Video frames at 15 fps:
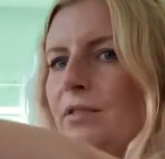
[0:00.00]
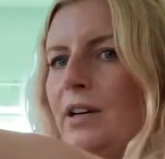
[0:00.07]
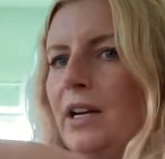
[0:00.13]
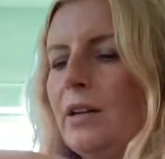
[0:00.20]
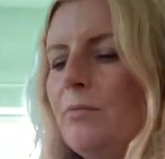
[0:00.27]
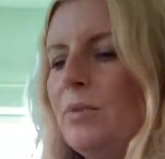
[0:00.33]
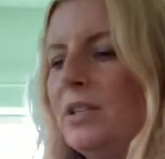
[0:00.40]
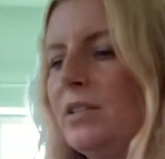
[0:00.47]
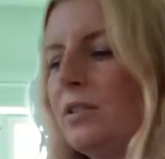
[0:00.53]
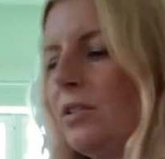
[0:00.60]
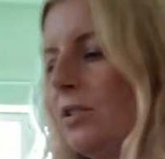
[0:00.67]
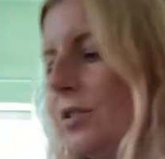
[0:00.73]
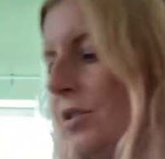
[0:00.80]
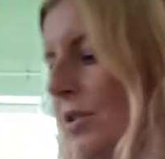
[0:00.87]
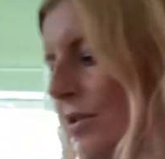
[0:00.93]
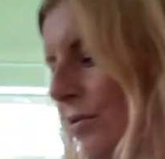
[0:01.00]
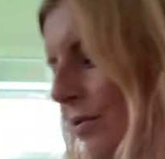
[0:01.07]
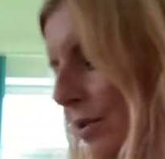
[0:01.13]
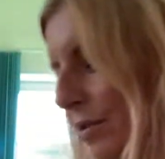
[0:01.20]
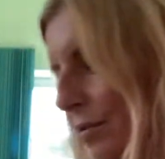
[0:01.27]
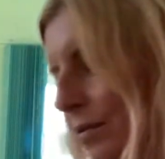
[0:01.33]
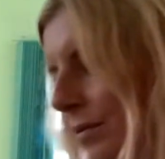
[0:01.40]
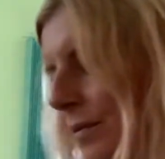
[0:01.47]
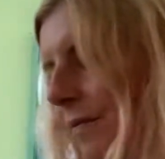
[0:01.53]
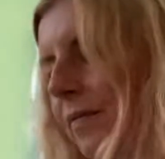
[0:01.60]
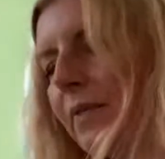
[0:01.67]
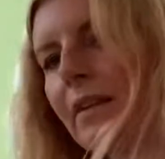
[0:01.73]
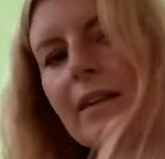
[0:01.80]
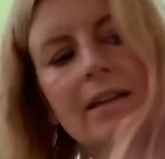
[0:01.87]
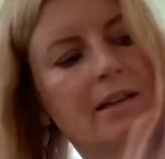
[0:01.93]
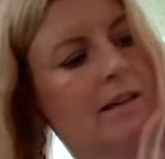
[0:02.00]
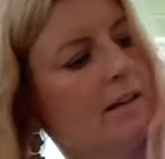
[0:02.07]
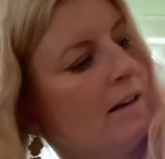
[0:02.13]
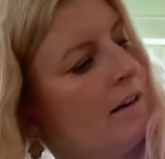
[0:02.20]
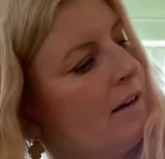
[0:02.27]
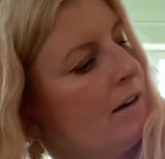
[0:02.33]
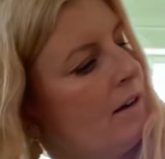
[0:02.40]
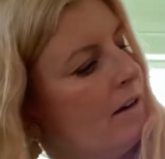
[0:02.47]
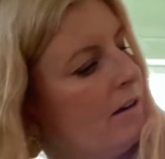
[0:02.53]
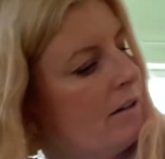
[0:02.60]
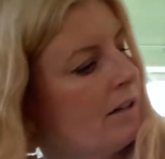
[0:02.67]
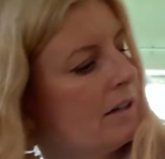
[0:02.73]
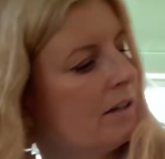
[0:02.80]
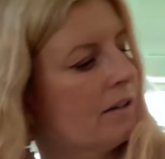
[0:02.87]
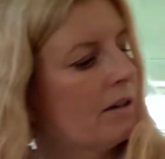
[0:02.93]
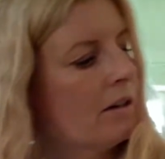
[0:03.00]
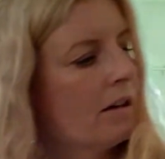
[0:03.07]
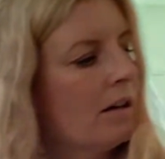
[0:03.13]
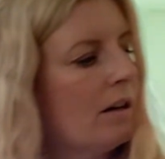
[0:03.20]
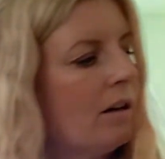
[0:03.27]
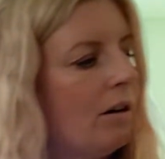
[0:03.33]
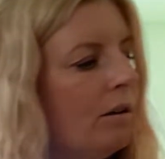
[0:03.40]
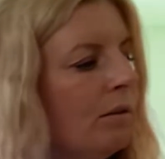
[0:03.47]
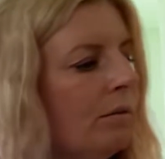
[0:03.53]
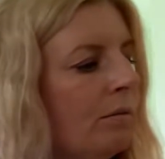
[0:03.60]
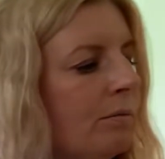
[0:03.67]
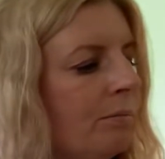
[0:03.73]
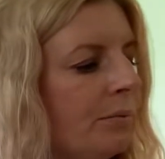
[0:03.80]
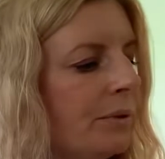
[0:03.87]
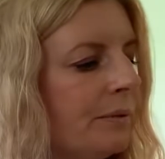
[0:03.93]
I better show you on a globe